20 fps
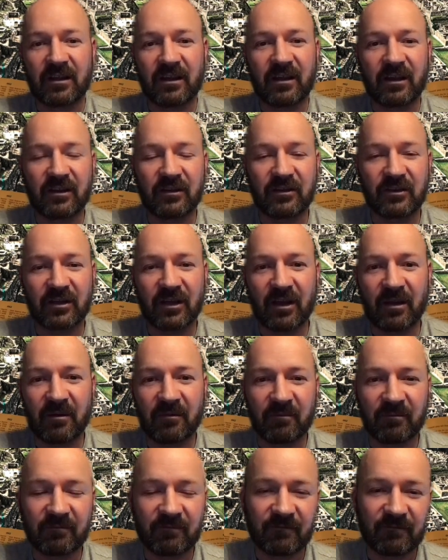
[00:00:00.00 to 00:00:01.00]
and
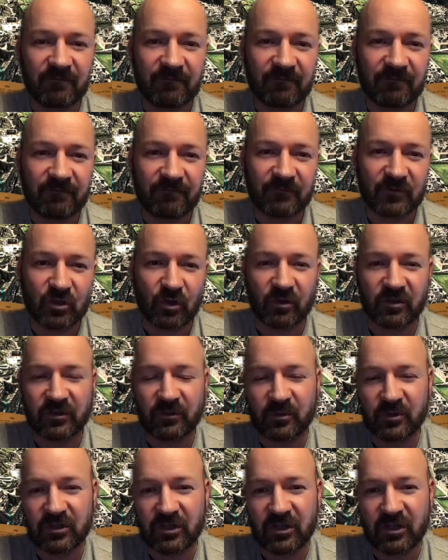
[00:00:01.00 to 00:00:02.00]

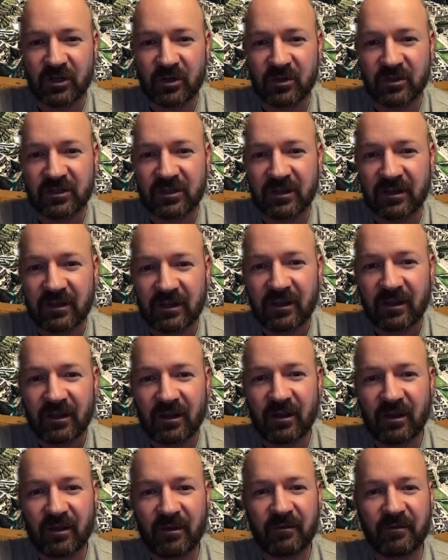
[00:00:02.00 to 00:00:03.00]
Joseph was accused
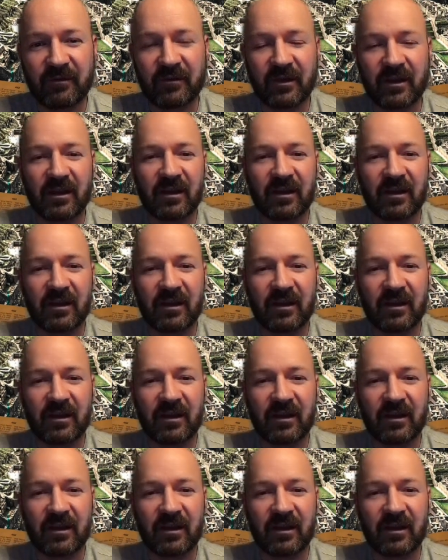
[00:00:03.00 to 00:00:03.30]
of